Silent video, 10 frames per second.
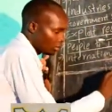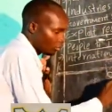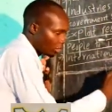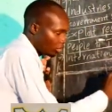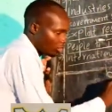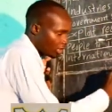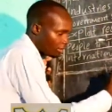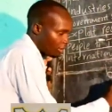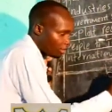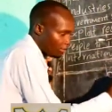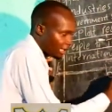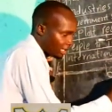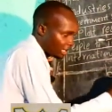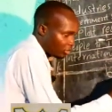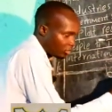when you talk about
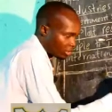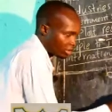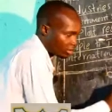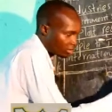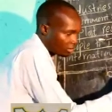bulky goods,